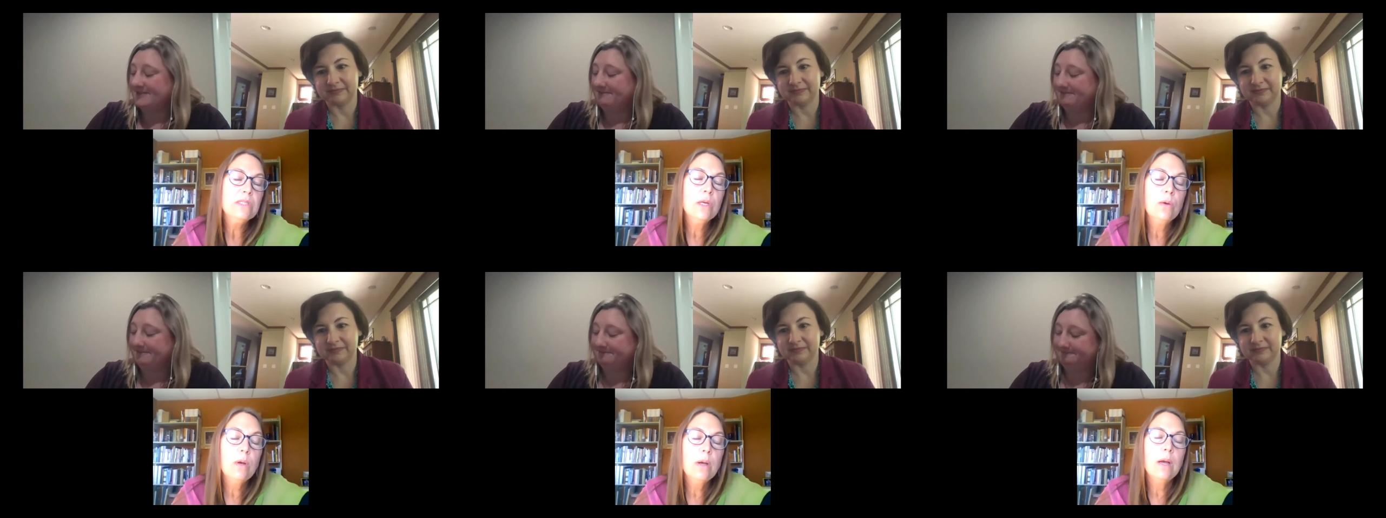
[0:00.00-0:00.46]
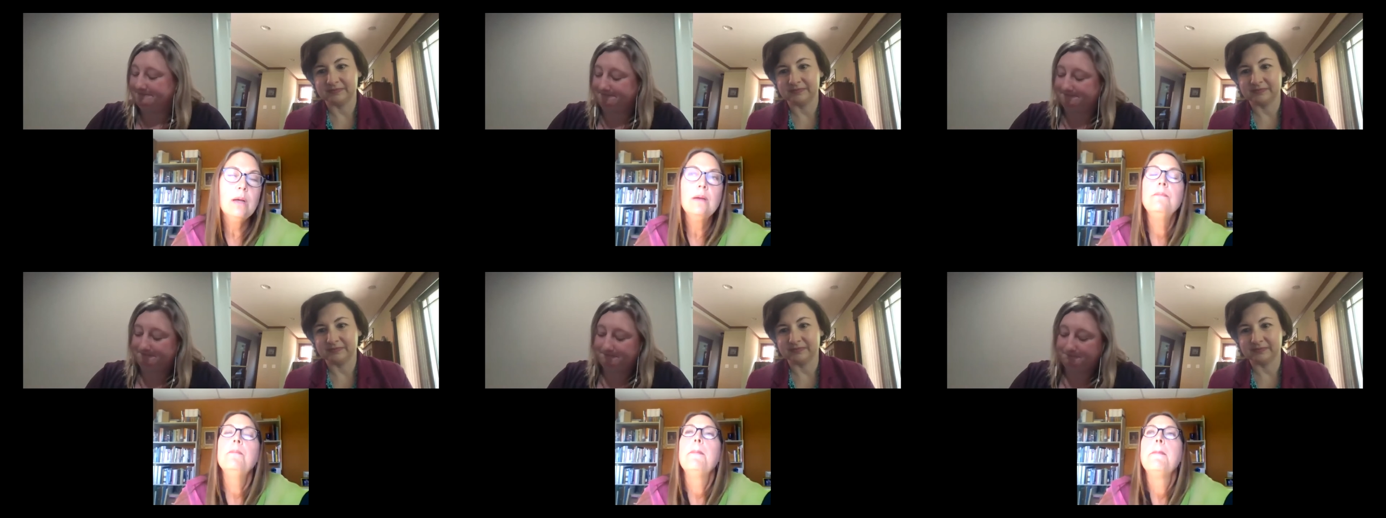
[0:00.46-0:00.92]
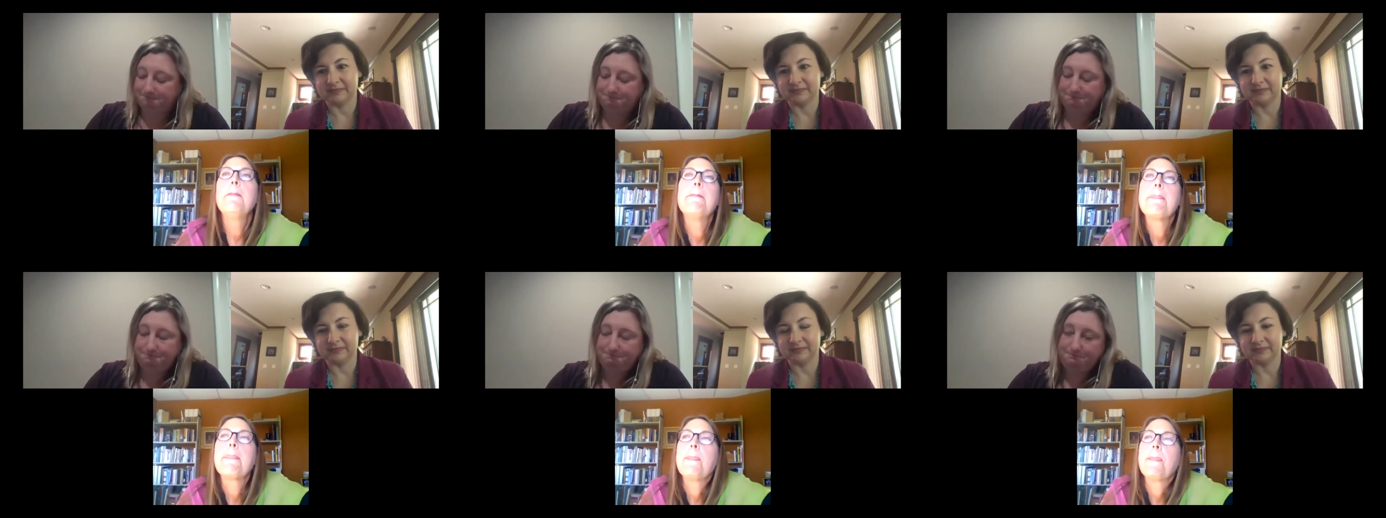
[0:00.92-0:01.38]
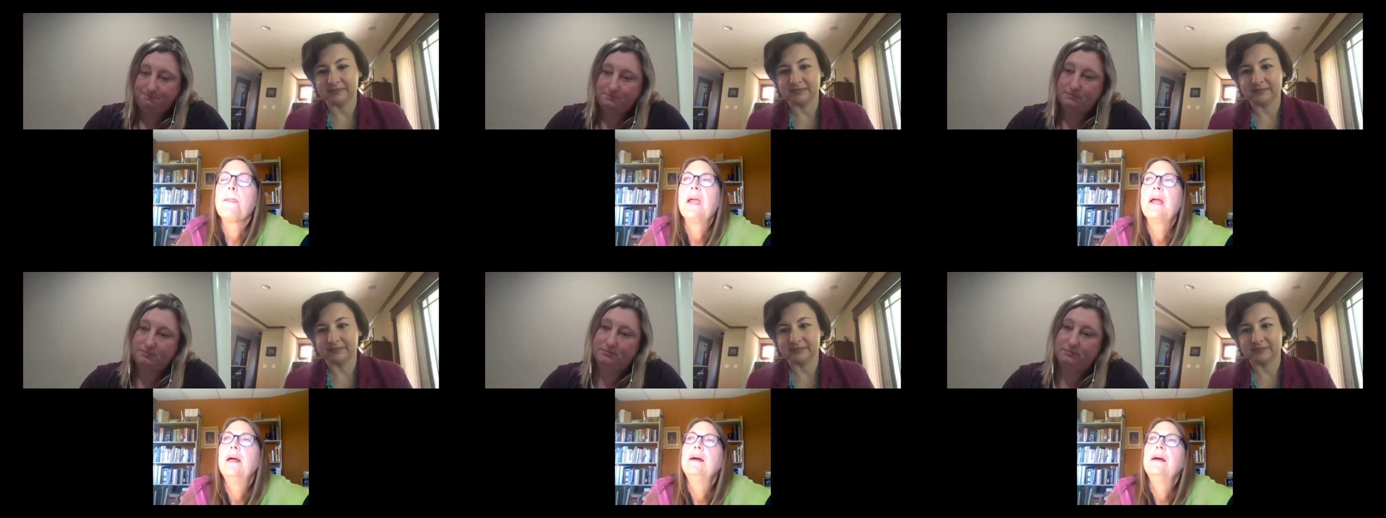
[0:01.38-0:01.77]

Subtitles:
Nothing is said.